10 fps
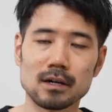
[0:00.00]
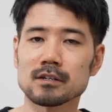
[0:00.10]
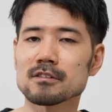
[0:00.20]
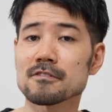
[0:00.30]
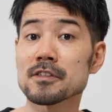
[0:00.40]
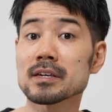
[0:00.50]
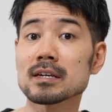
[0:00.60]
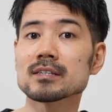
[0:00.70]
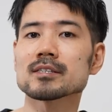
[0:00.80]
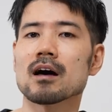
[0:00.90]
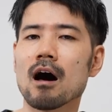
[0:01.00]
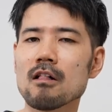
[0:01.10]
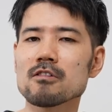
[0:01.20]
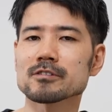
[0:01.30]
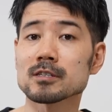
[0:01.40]
Another thing is, a
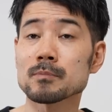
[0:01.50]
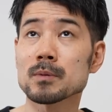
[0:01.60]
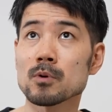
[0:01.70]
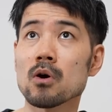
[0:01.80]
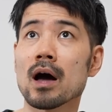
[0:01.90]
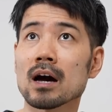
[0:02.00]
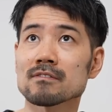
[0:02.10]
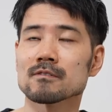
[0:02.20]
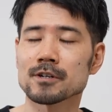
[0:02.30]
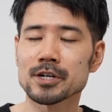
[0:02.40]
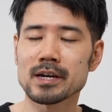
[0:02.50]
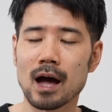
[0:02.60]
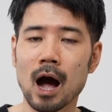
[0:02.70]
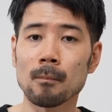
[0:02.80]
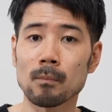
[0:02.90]
lot of people have a very
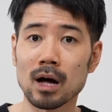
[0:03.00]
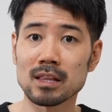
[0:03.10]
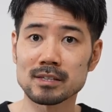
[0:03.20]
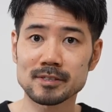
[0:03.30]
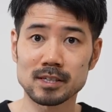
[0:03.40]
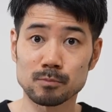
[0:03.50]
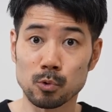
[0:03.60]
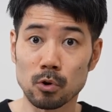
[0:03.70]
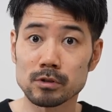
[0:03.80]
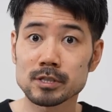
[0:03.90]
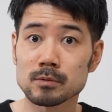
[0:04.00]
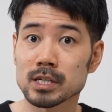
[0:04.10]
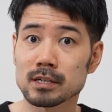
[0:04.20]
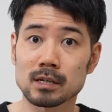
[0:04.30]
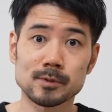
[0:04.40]
unbalanced approach
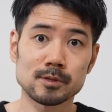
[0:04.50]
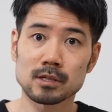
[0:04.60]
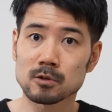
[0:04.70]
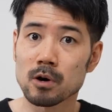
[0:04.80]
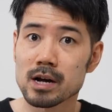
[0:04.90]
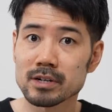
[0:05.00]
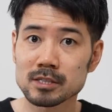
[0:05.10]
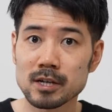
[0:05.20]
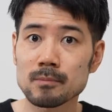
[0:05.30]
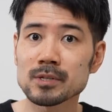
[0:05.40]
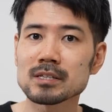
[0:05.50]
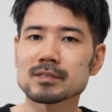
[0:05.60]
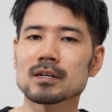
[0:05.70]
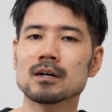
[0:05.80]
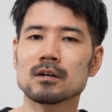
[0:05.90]
when it comes to acquiring
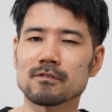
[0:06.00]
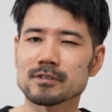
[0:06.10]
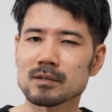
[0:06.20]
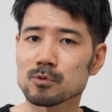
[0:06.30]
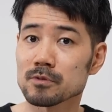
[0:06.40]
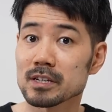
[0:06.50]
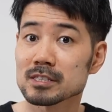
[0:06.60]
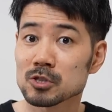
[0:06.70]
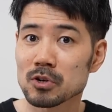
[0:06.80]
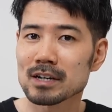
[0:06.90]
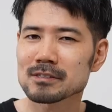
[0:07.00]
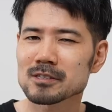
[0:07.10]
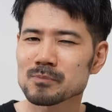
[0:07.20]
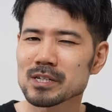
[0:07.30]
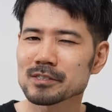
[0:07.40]
Japanese. For example, they try to
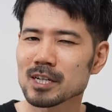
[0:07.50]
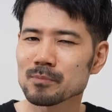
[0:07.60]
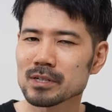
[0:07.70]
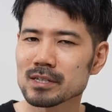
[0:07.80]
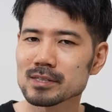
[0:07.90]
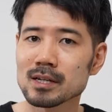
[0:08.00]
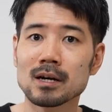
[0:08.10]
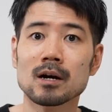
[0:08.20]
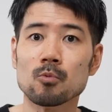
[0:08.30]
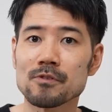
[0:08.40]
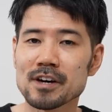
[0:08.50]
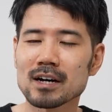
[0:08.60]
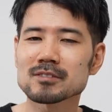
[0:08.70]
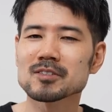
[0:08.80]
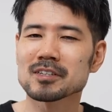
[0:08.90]
speak Japanese
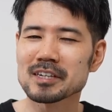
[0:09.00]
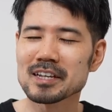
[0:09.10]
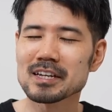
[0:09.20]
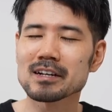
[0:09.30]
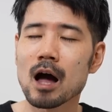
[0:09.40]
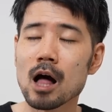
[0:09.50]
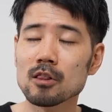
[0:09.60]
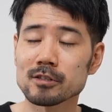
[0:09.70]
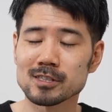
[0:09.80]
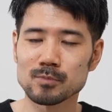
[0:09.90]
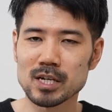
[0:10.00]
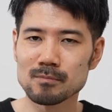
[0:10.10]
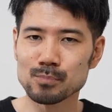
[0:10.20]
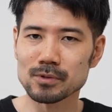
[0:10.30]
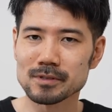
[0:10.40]
without getting a lot of
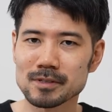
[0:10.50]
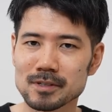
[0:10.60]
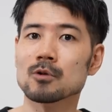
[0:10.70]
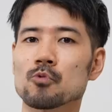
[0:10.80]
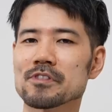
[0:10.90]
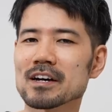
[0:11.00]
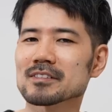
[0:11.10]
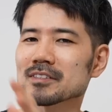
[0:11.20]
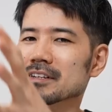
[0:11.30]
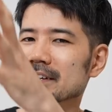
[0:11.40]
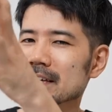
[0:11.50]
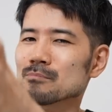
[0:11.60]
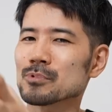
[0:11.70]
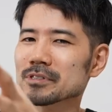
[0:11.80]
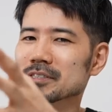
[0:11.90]
input. Without
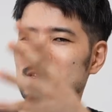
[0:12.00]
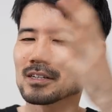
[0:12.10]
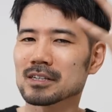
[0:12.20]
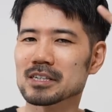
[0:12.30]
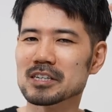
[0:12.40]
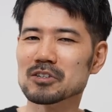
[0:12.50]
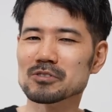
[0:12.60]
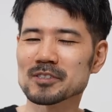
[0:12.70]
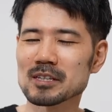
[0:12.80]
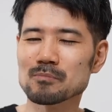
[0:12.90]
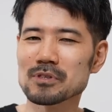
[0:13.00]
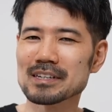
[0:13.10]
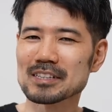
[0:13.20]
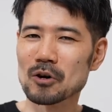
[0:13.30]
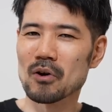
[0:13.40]
input, you
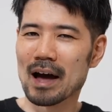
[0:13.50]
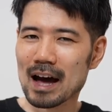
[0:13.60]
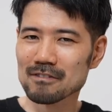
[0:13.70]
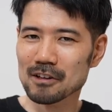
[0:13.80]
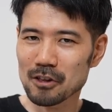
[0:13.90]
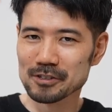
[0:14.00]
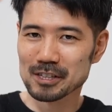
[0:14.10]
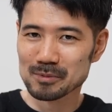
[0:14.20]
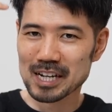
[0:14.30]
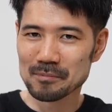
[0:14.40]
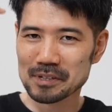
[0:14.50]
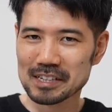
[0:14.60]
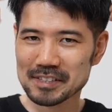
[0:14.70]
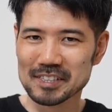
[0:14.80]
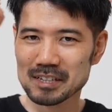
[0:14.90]
simply don't have a lot of
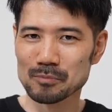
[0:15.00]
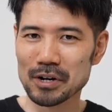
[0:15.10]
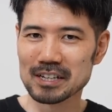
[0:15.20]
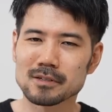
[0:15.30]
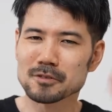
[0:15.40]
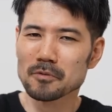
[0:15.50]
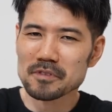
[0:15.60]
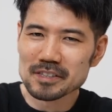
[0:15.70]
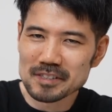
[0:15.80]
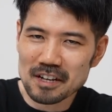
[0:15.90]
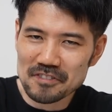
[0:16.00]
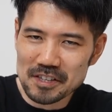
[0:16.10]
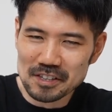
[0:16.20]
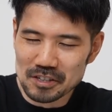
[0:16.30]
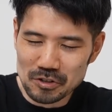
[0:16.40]
Japanese in your brain, so there's
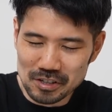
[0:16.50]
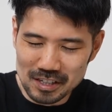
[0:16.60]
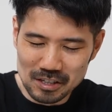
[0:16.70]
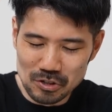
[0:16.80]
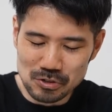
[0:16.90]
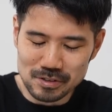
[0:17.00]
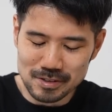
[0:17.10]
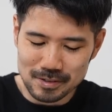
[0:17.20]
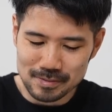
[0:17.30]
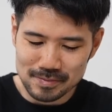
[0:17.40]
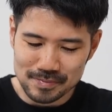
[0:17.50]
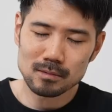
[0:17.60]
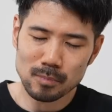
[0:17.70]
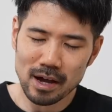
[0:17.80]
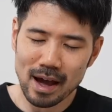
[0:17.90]
nothing you can use.
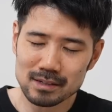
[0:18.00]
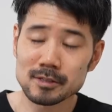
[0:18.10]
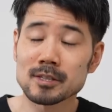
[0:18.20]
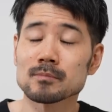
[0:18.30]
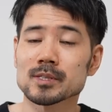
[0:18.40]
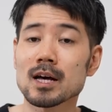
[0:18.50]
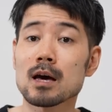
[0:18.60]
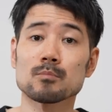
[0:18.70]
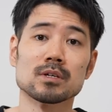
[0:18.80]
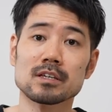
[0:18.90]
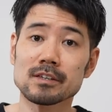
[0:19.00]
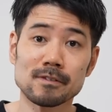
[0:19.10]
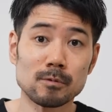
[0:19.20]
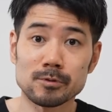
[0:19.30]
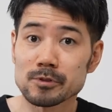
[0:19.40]
But at the same time, if
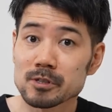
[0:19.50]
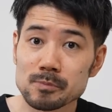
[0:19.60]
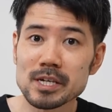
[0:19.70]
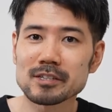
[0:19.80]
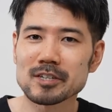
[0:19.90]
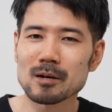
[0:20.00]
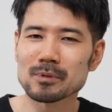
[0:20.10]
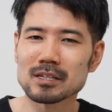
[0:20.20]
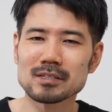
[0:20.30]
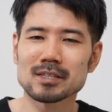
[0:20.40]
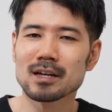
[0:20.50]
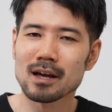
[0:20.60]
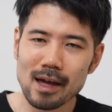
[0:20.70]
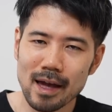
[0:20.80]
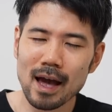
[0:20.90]
you want to speak Japanese,
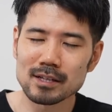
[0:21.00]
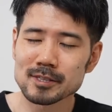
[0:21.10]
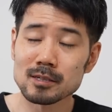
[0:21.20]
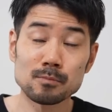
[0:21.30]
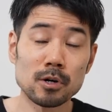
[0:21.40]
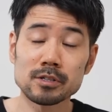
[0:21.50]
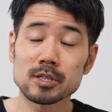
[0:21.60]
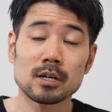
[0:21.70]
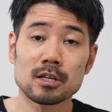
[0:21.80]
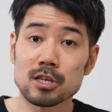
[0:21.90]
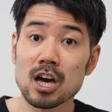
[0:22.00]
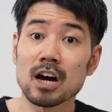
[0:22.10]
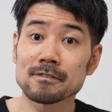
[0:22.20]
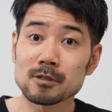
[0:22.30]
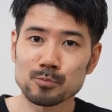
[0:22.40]
at some point, you
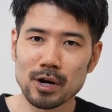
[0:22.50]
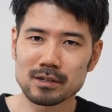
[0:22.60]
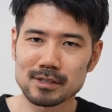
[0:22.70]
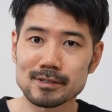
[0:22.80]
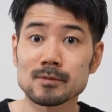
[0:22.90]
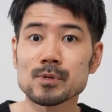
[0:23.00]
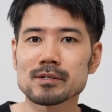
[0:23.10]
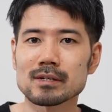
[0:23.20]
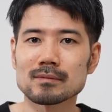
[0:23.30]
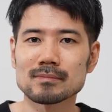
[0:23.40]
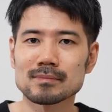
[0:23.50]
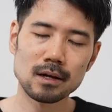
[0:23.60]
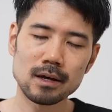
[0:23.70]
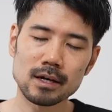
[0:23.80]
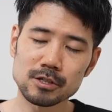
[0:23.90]
have to practice speaking.
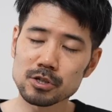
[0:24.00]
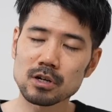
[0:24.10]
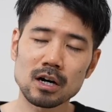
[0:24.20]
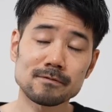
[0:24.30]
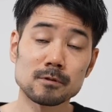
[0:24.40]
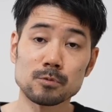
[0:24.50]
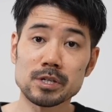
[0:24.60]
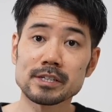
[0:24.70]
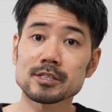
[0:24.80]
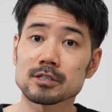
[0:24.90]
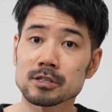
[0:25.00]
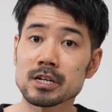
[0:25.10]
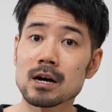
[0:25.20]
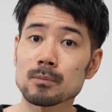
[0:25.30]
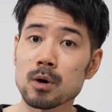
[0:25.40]
And you don't have to reach
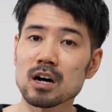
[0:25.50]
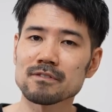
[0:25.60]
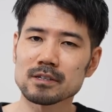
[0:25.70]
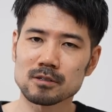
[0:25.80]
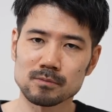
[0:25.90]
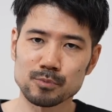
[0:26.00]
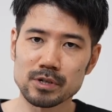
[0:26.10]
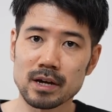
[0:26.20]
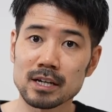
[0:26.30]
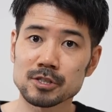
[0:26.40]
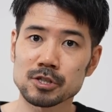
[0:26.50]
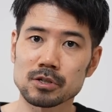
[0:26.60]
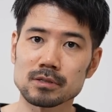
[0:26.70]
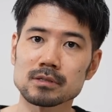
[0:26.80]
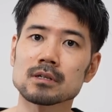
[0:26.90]
near perfect
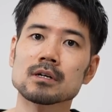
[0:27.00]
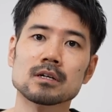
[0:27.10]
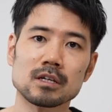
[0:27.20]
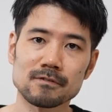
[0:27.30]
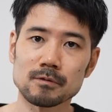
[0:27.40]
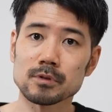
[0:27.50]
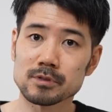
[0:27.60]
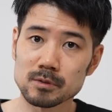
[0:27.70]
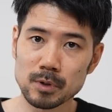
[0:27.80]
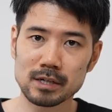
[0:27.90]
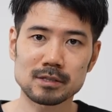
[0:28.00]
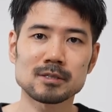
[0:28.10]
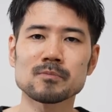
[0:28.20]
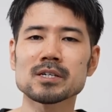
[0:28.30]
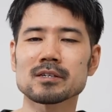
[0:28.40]
comprehension if you want to practice
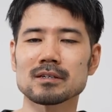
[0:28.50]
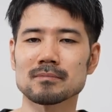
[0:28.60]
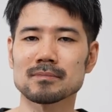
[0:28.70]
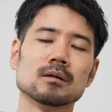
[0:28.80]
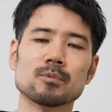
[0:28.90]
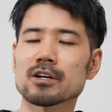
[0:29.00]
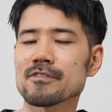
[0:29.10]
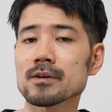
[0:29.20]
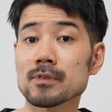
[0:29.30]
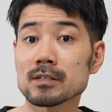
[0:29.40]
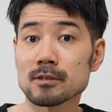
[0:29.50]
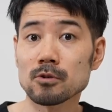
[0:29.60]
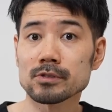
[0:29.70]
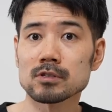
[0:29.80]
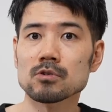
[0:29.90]
speaking. But I think there's
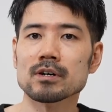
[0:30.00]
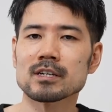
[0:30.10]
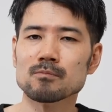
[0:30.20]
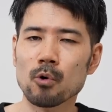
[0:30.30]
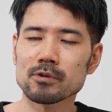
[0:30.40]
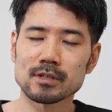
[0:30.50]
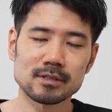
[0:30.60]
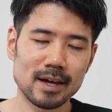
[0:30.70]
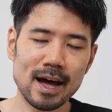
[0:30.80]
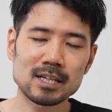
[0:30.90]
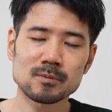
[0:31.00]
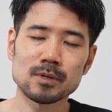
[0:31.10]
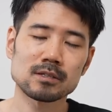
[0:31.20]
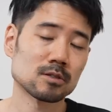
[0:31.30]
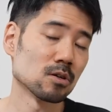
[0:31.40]
also an important
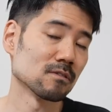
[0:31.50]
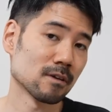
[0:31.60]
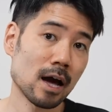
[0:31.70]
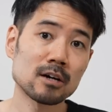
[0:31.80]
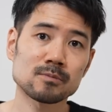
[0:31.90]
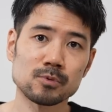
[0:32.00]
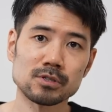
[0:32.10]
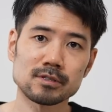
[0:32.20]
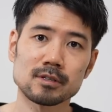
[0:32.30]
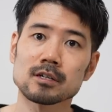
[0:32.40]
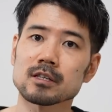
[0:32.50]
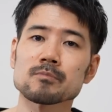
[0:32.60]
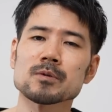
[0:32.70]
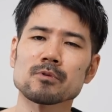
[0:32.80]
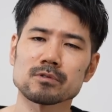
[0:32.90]
aspect of output that
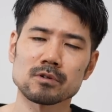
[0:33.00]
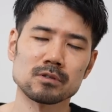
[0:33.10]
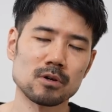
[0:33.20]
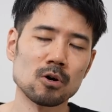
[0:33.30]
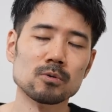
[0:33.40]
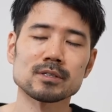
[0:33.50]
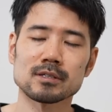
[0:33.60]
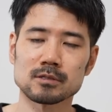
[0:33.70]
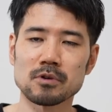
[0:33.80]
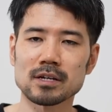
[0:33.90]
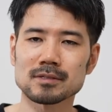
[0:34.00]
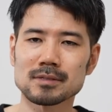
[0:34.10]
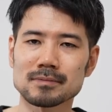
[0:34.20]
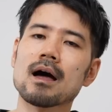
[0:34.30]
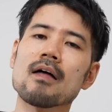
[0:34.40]
people don't always
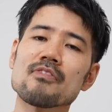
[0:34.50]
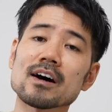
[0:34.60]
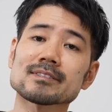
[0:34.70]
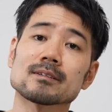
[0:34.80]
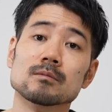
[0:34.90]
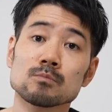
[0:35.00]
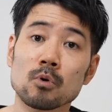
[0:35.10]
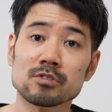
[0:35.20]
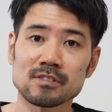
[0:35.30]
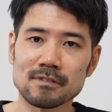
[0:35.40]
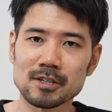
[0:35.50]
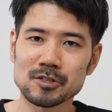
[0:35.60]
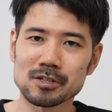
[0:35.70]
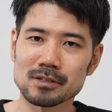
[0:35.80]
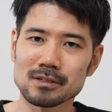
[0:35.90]
address, and that's
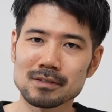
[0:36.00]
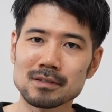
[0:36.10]
motivation.